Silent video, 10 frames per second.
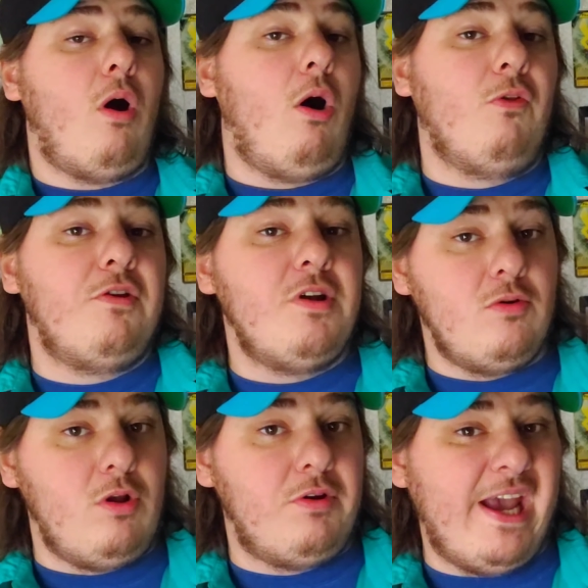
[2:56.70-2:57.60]
all the
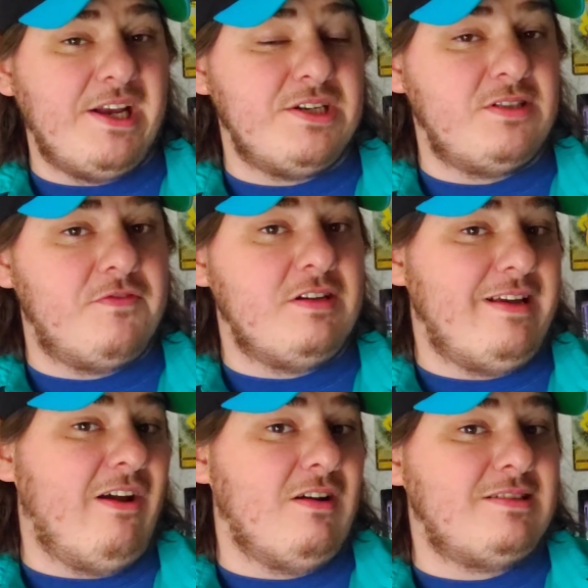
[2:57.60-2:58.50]
known locations of the
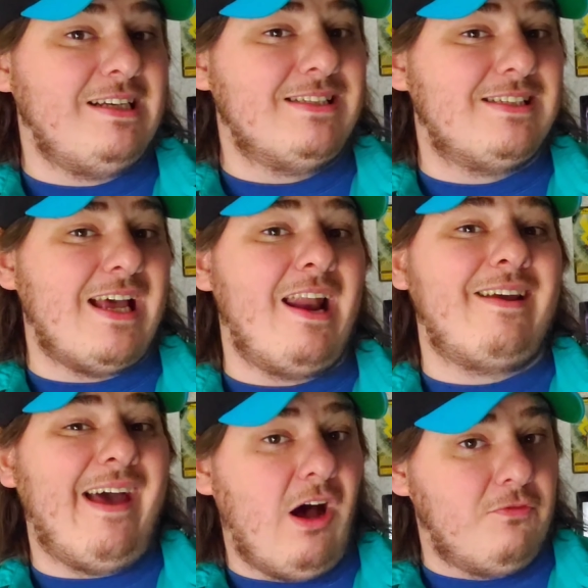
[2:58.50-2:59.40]
guaranteed static
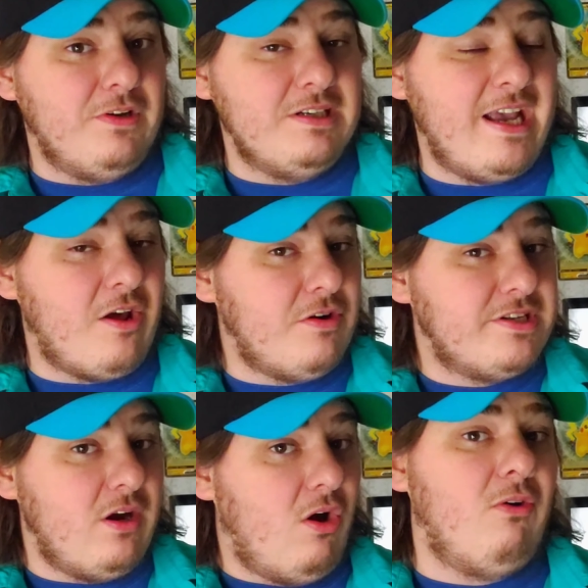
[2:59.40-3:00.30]
alpha encounters
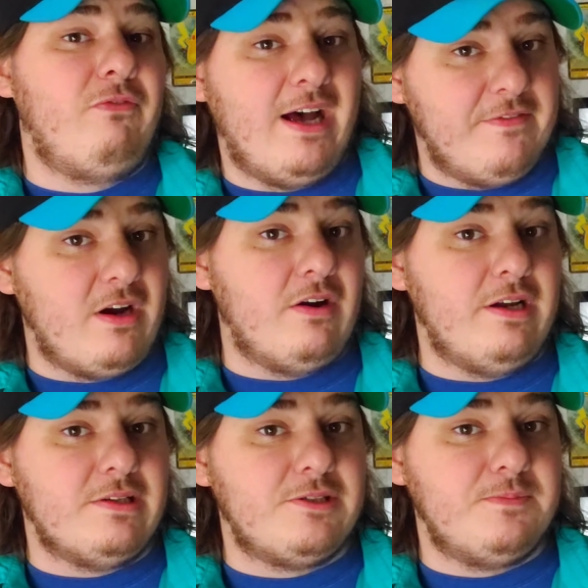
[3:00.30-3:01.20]
in all 5
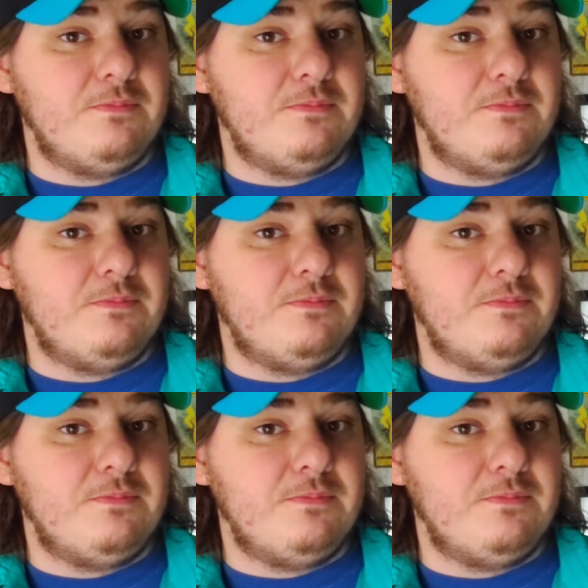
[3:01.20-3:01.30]
areas.